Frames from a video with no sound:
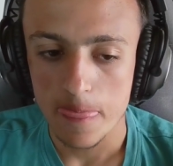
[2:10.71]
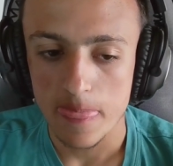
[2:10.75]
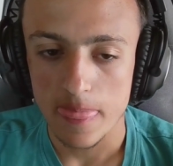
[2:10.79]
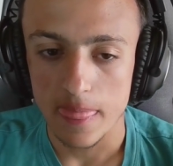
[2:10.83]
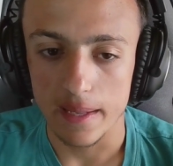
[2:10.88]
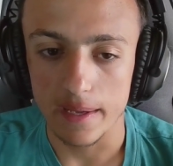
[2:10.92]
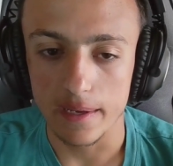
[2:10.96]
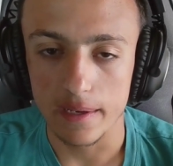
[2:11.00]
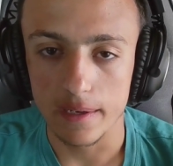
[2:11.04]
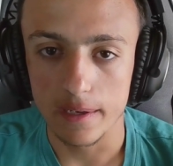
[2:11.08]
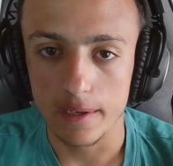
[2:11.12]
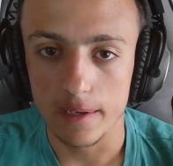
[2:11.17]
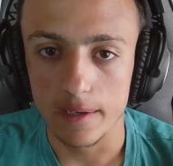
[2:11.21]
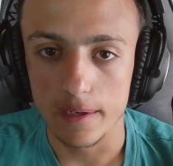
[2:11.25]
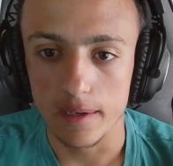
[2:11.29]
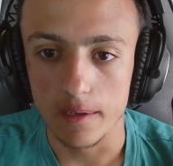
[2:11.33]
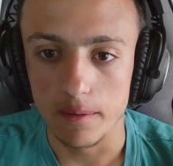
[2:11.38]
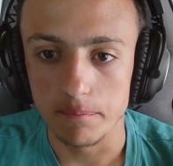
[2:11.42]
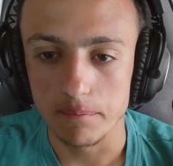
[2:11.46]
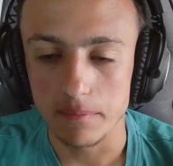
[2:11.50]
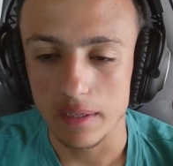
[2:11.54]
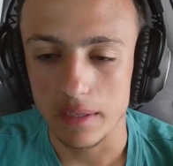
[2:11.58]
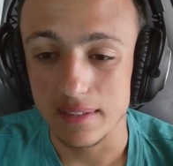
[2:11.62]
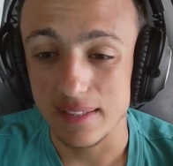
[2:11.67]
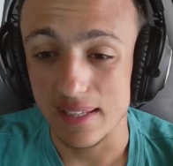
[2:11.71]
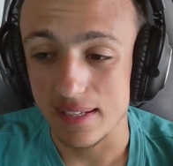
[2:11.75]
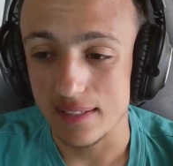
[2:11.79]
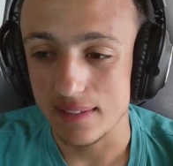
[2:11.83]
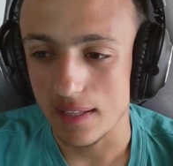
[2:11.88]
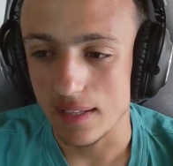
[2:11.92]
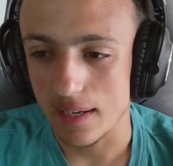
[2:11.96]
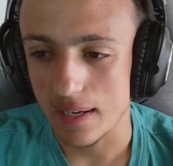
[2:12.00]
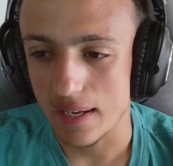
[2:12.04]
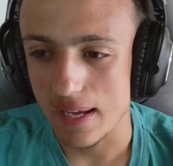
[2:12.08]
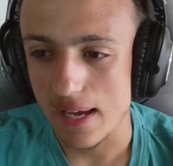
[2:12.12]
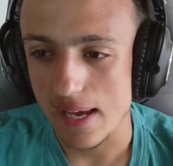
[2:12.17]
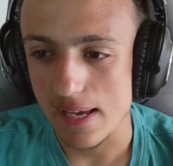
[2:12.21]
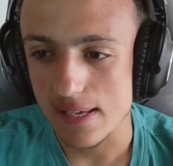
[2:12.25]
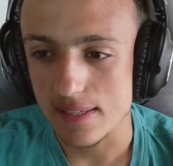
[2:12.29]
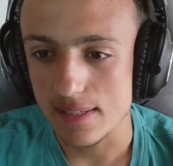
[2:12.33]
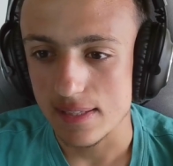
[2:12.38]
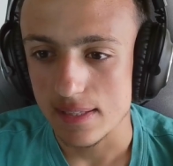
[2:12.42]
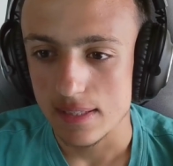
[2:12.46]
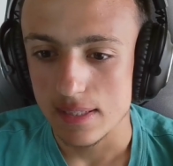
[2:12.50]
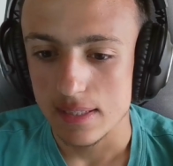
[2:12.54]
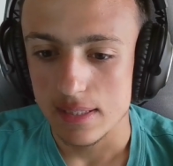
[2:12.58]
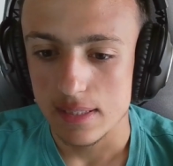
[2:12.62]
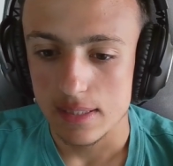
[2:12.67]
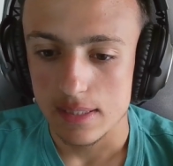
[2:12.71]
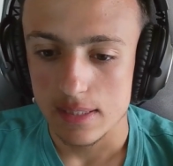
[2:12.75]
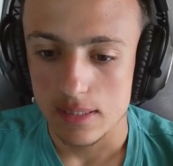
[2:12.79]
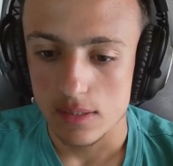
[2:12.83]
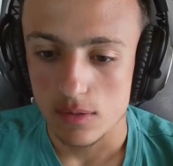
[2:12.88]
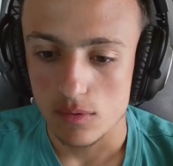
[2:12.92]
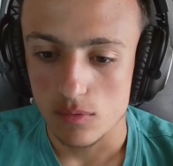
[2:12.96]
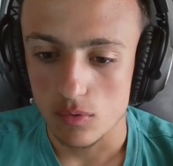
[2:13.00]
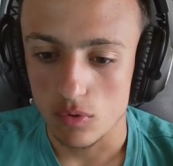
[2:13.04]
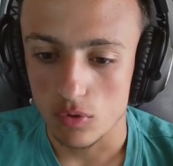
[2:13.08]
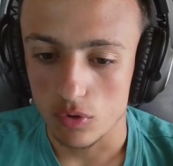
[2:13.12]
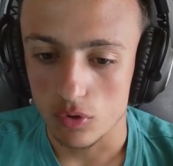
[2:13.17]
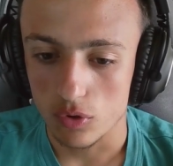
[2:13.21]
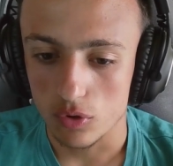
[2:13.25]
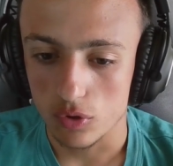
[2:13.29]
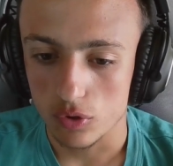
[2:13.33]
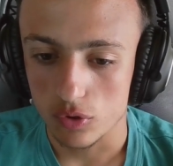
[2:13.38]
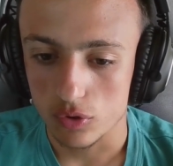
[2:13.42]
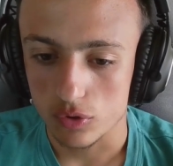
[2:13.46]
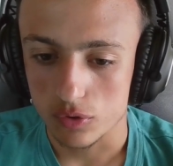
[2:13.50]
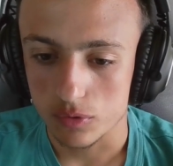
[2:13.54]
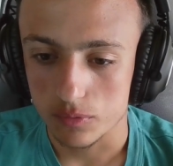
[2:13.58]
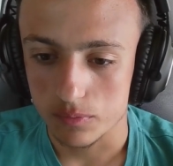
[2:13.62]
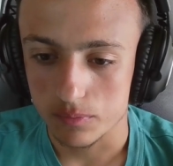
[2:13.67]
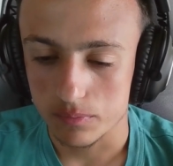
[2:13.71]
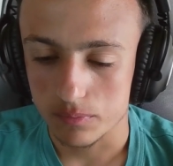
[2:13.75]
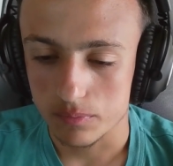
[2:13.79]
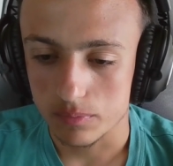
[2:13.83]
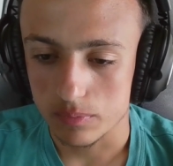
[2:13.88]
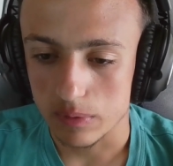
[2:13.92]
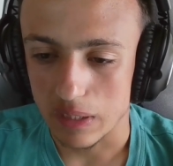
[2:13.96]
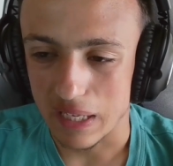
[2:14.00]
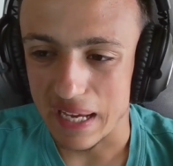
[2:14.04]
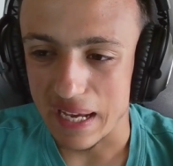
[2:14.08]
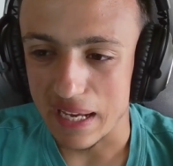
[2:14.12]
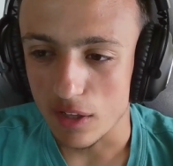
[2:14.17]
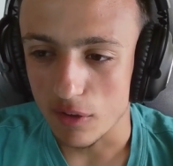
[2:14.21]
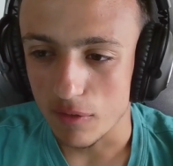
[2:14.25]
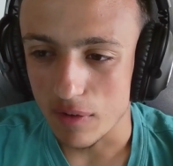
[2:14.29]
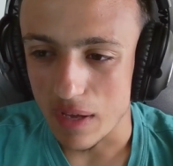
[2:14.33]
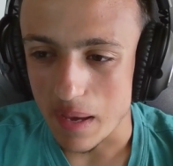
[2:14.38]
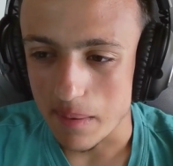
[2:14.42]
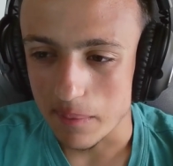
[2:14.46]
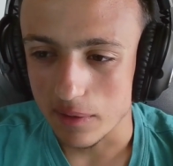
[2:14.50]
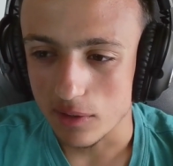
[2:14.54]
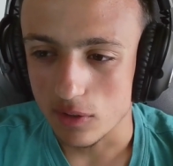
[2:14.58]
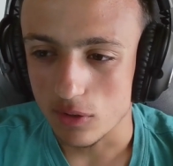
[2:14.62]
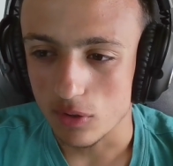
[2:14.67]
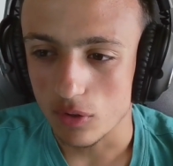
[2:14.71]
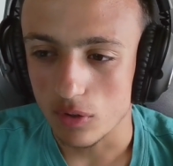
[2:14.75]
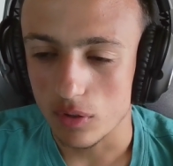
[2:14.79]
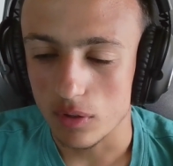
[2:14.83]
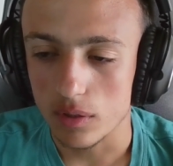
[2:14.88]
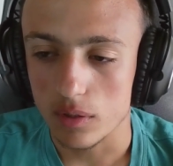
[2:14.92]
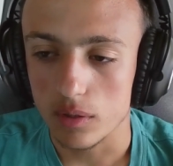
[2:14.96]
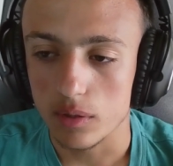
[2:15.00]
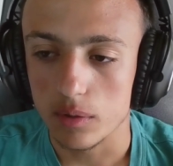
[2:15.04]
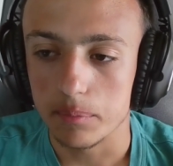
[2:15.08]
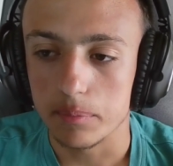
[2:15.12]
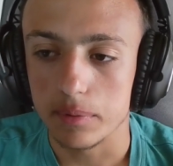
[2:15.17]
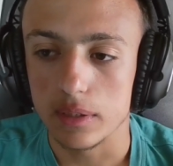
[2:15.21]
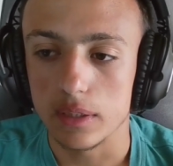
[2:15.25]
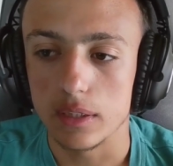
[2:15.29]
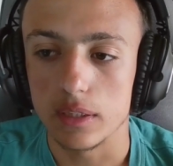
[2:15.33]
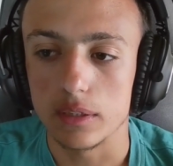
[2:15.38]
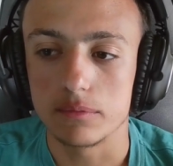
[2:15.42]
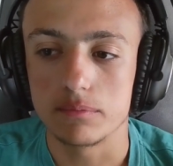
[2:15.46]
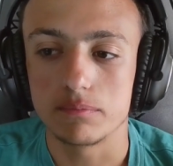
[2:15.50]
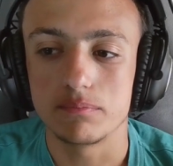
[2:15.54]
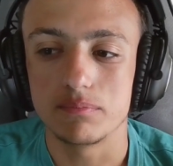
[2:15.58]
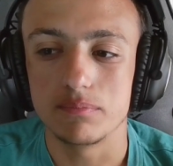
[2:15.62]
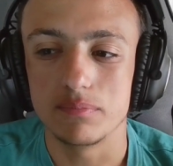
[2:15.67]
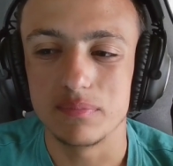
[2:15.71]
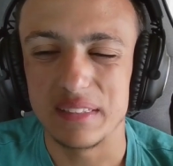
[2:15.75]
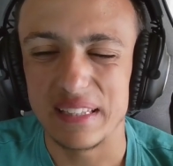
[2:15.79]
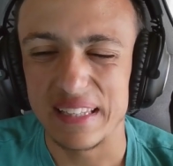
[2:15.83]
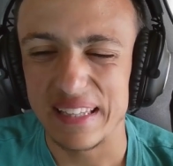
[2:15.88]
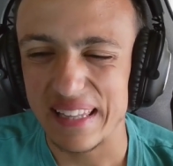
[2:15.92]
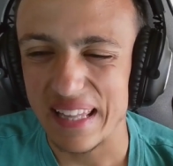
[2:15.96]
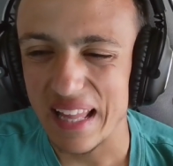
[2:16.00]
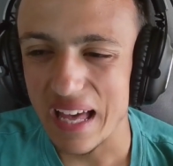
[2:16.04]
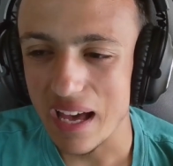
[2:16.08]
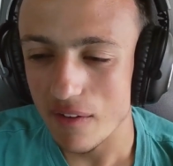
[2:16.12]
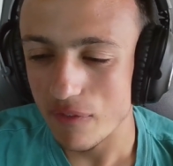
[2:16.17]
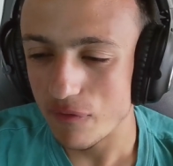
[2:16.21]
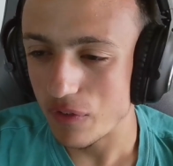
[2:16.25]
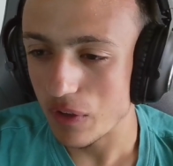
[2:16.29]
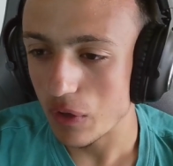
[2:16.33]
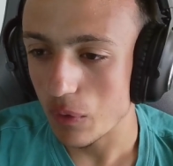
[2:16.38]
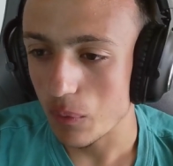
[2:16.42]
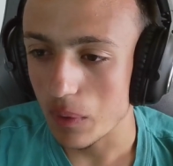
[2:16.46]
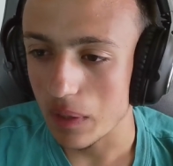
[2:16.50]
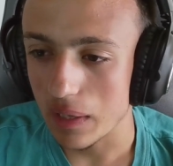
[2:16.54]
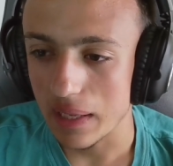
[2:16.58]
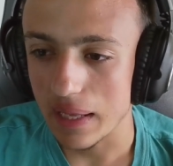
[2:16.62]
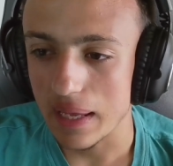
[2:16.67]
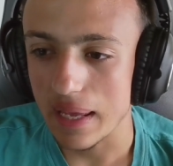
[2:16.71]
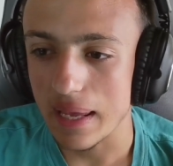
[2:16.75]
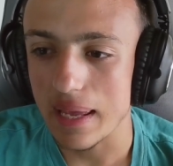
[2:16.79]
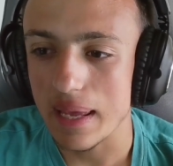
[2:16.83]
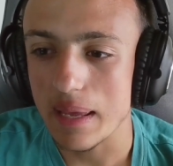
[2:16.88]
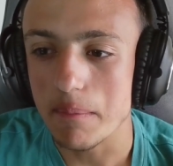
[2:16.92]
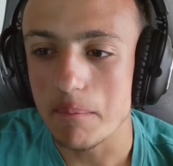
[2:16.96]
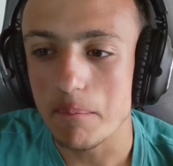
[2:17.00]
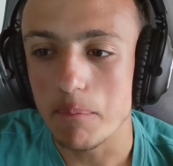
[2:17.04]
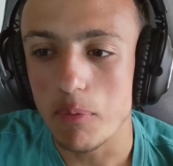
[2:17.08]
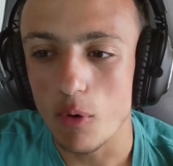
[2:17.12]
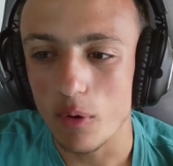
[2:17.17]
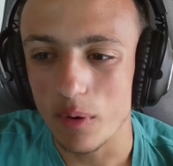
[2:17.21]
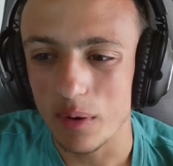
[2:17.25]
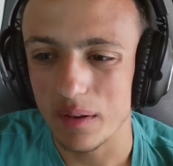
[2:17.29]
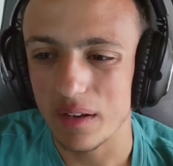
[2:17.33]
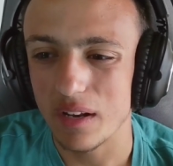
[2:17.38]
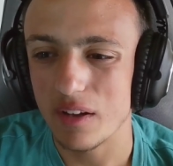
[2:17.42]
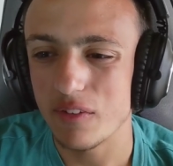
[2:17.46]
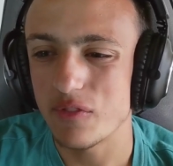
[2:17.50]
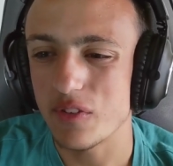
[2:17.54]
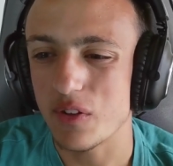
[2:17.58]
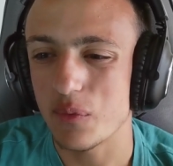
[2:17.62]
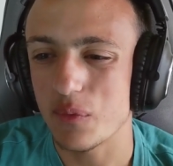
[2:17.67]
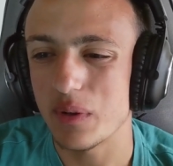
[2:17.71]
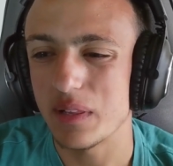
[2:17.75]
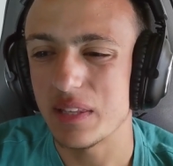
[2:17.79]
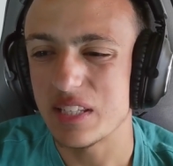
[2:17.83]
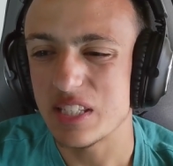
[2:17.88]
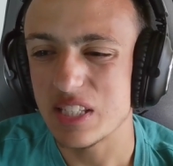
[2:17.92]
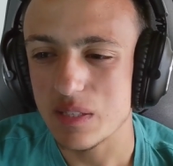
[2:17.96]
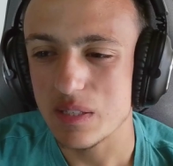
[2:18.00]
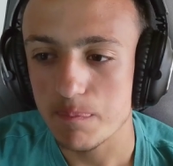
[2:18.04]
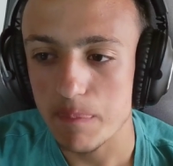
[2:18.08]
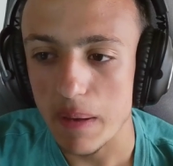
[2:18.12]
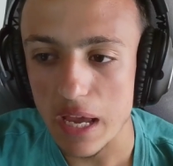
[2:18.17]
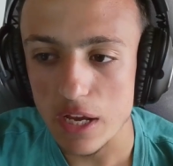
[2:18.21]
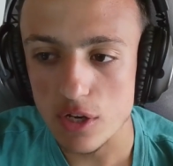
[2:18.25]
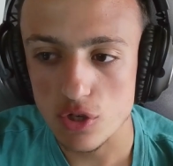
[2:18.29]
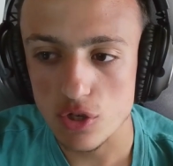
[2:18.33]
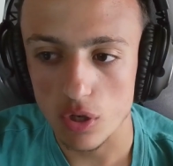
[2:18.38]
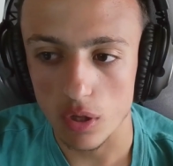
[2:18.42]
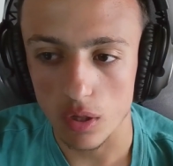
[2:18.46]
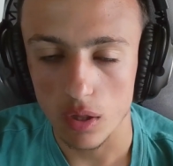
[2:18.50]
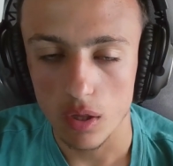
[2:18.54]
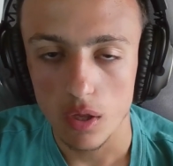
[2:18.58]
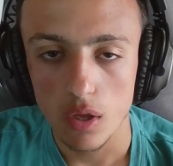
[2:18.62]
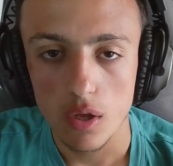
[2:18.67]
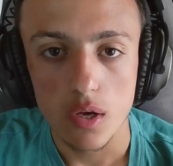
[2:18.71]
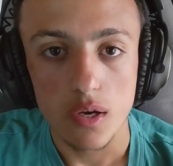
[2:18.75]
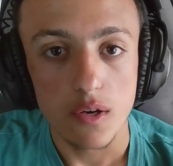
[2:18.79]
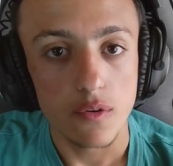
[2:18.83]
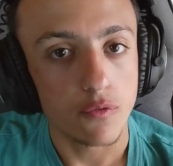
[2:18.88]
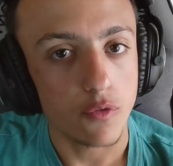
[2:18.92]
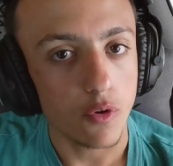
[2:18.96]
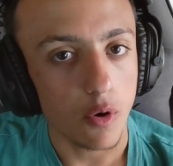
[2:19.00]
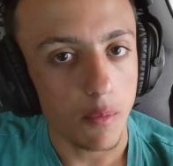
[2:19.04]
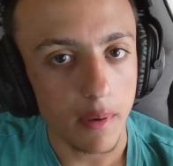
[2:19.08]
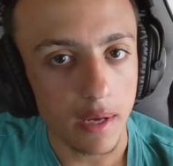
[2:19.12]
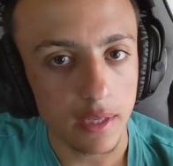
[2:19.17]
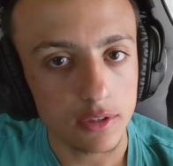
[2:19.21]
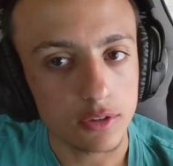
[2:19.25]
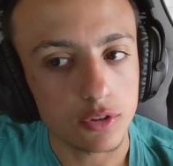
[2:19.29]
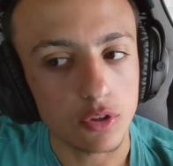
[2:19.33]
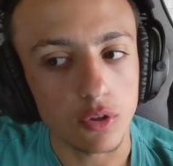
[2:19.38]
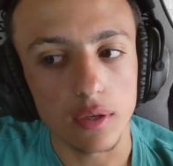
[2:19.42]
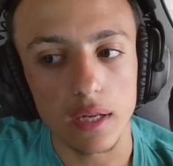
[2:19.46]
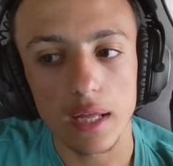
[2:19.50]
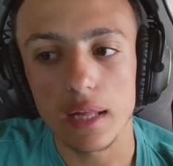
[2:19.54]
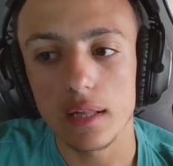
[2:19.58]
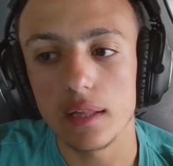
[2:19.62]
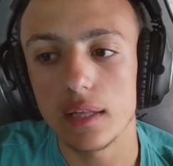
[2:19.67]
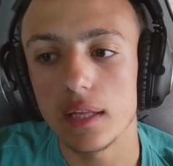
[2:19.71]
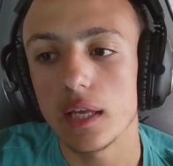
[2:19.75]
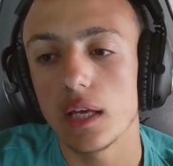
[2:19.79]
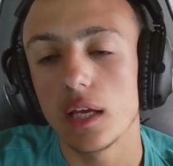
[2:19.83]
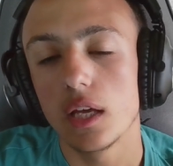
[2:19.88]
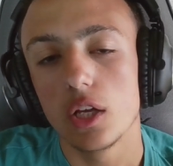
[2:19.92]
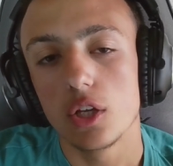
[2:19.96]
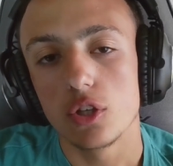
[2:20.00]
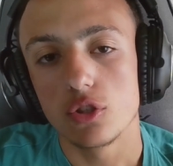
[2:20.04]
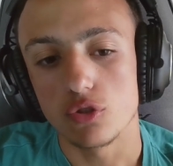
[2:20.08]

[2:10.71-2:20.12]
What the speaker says: and then in the race was ahead of Hamilton, but nothing really important, nothing really special from Antonelli.